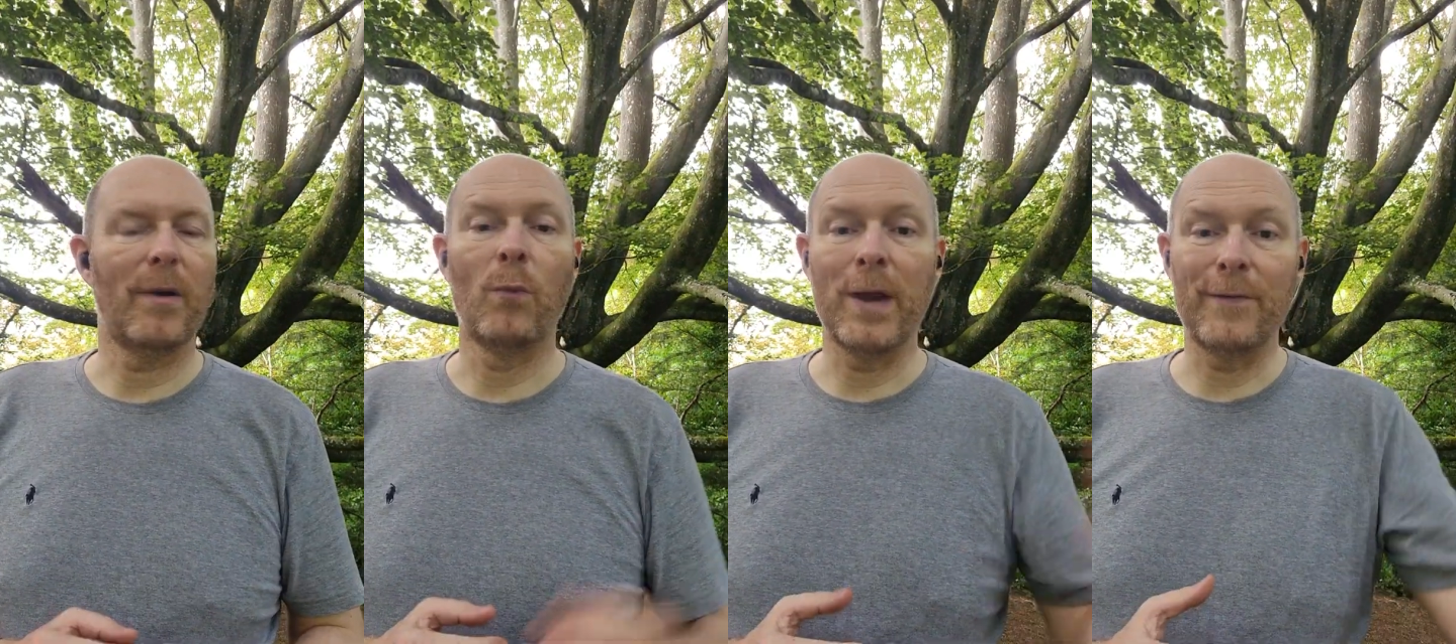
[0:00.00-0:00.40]

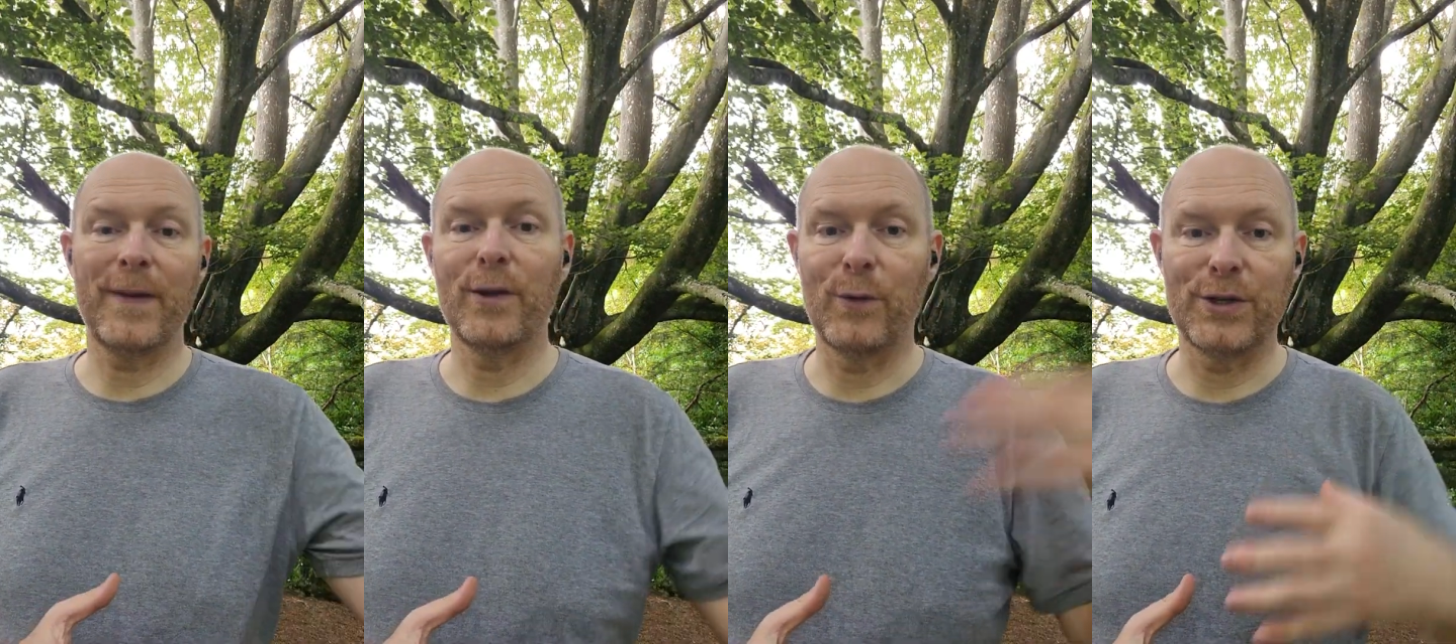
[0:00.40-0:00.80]
We
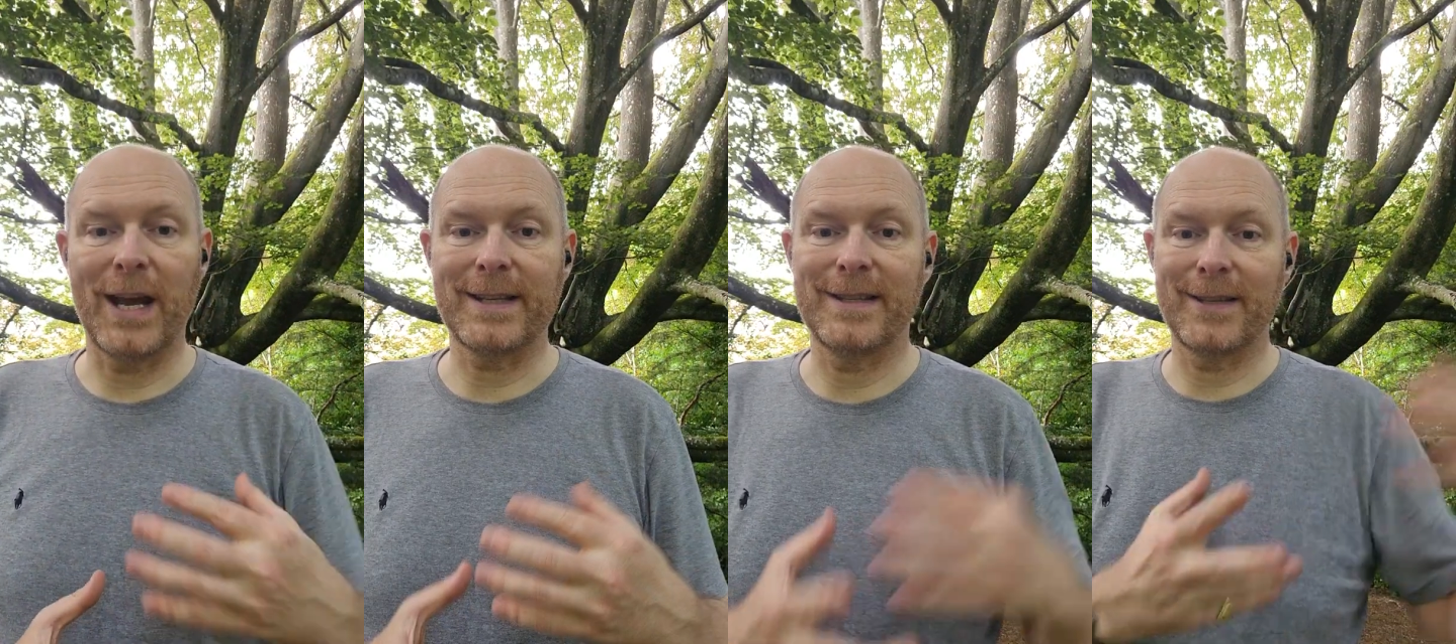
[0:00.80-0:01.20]
feel
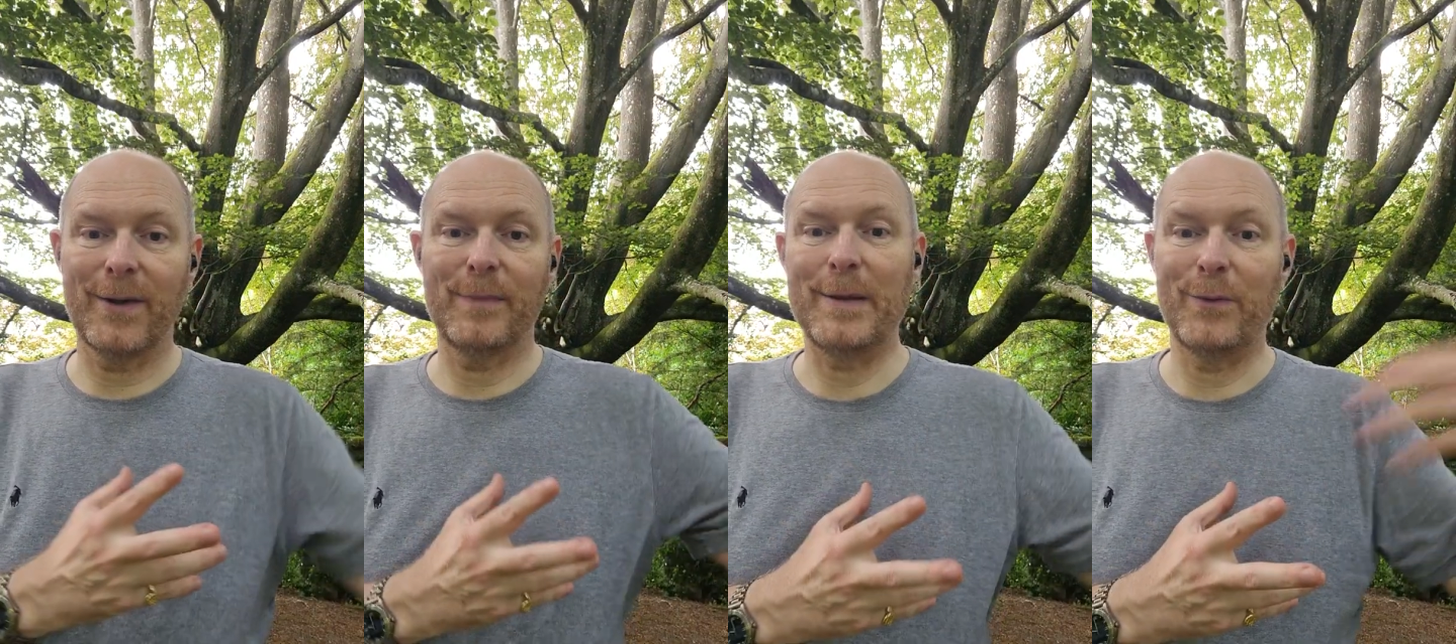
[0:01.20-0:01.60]
rejected, so
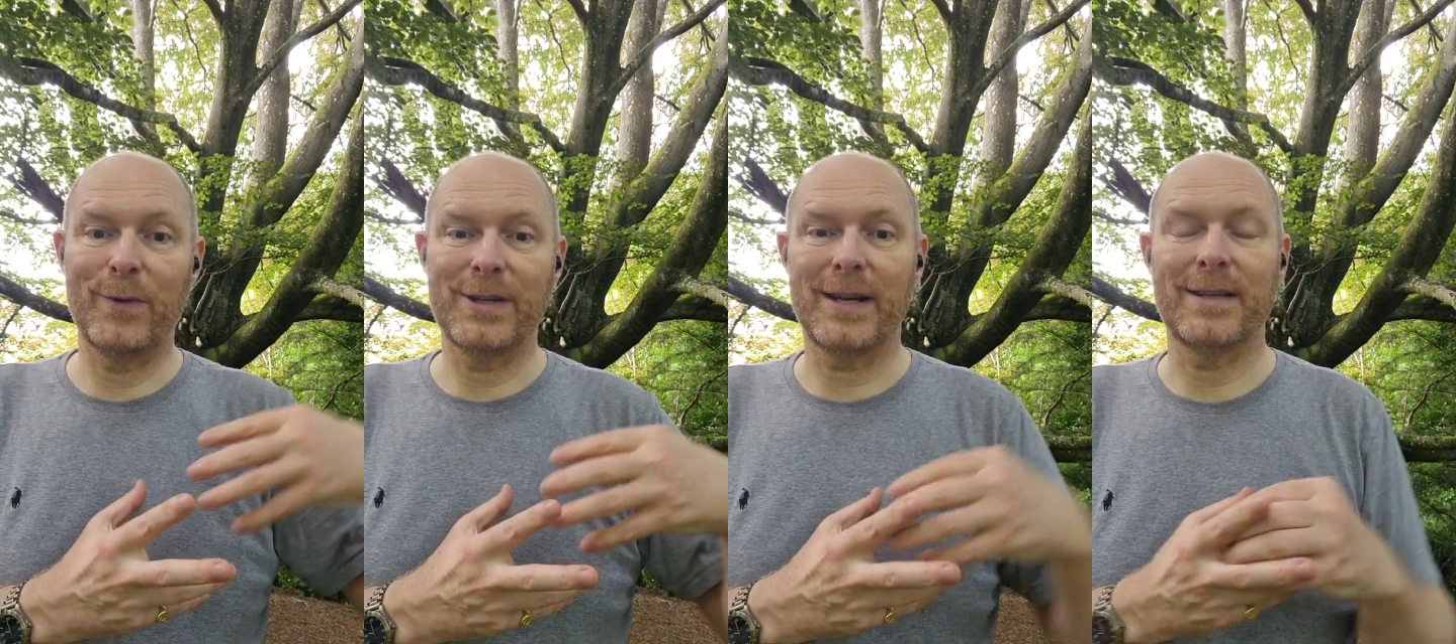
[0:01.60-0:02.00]
other people
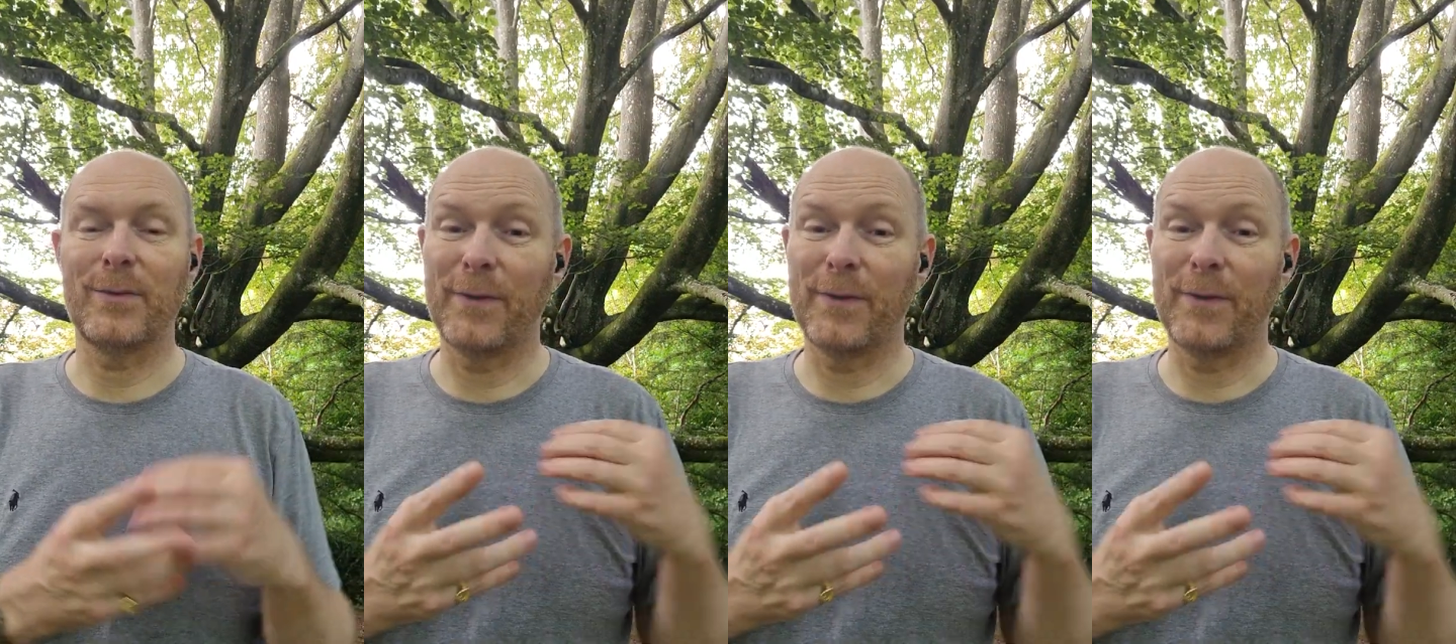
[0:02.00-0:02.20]
reject us.